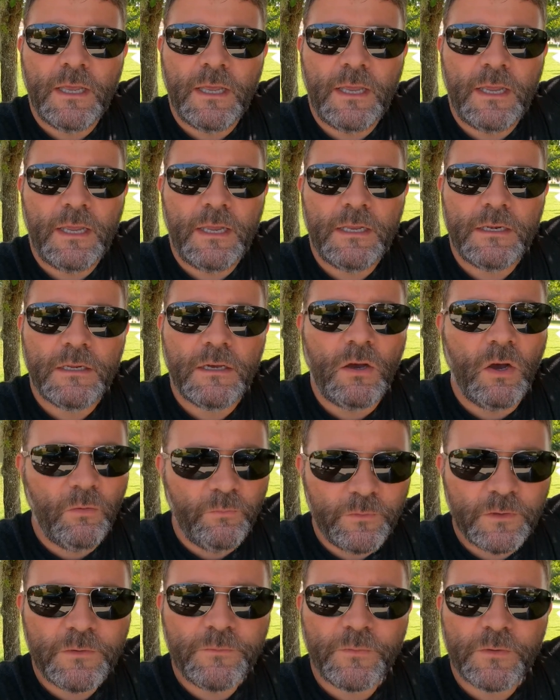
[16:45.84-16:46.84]
and
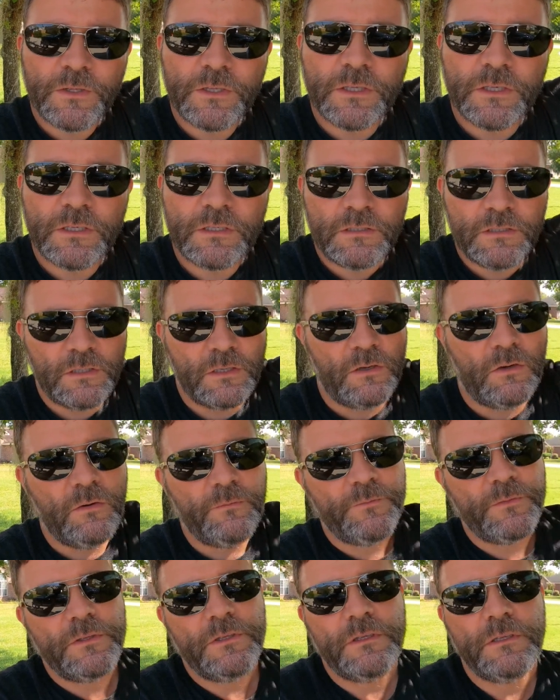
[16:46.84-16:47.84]
hopefully for the good. You know,
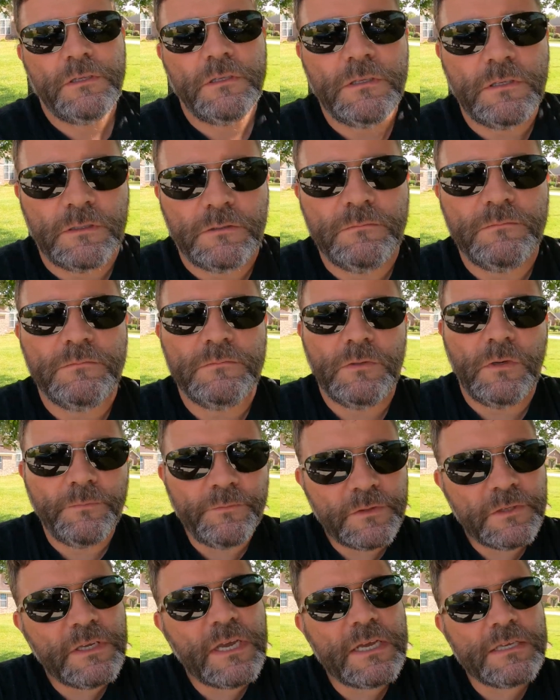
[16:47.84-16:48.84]
hopefully
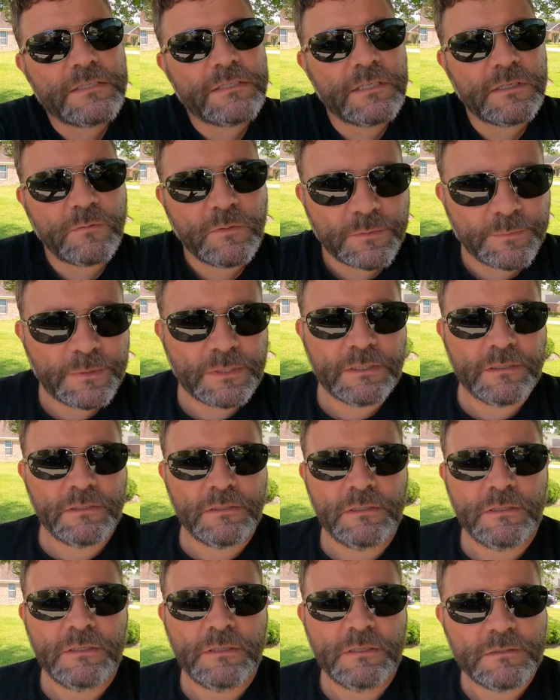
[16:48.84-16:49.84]
you guys stick with me.
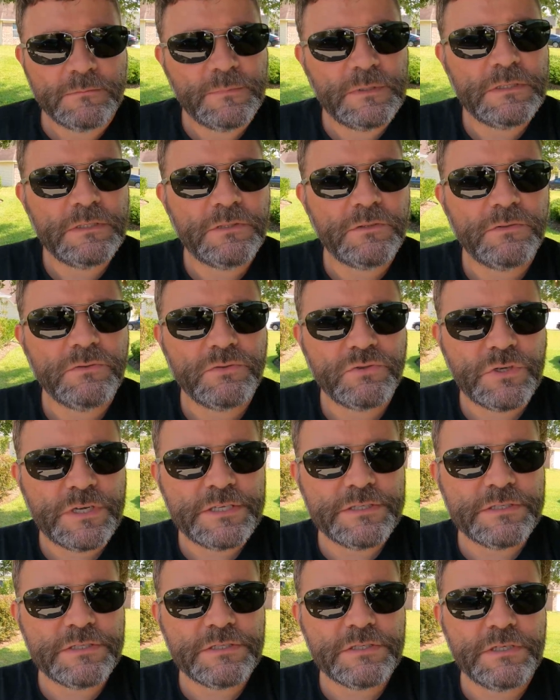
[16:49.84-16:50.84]
It'll be a little
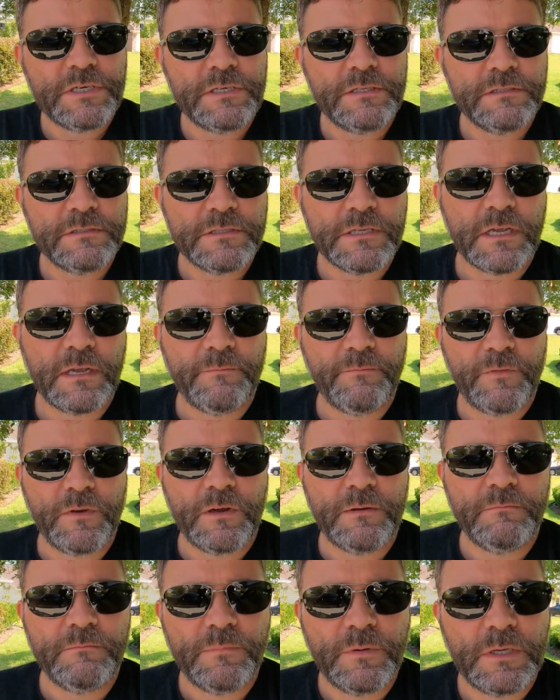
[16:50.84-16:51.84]
transition time
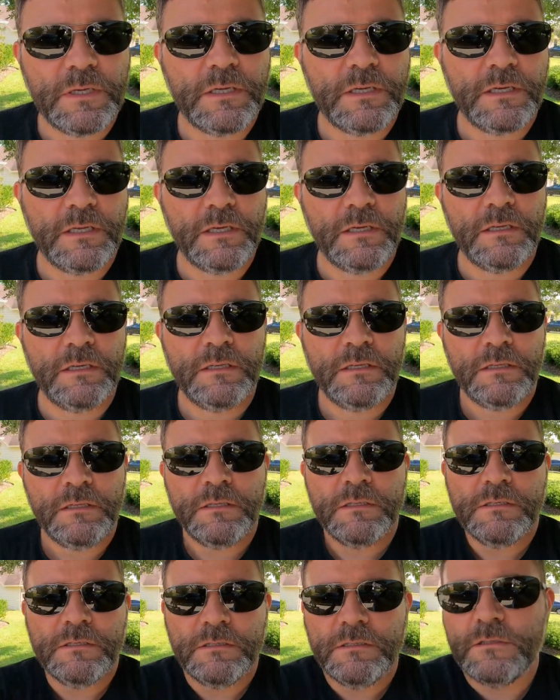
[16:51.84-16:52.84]
frame, but
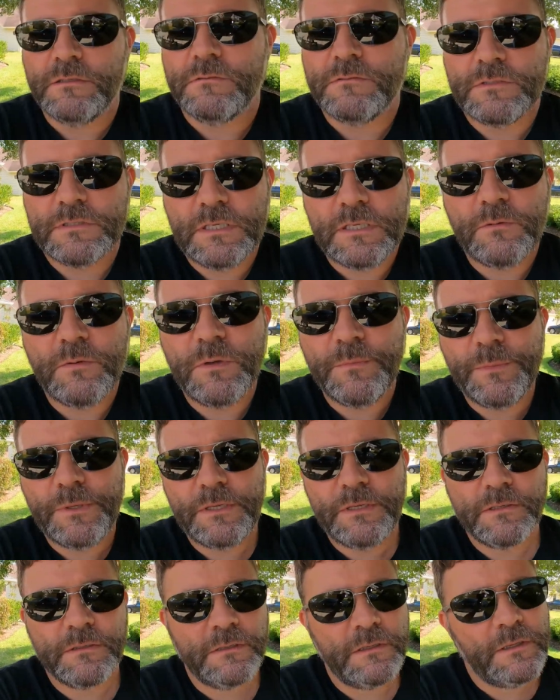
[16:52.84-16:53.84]
you know, stick with
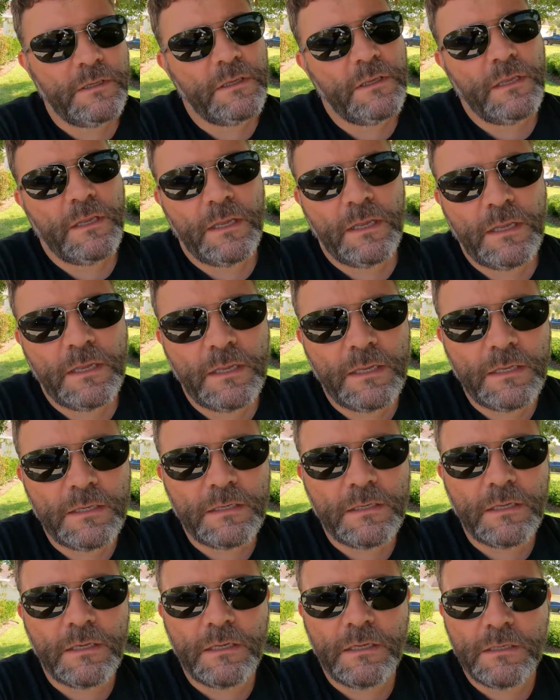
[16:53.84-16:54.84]
me,
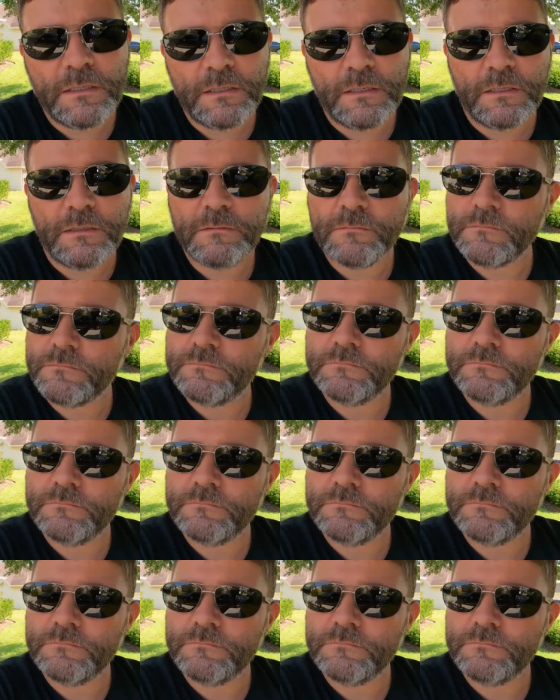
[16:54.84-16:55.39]
and you know,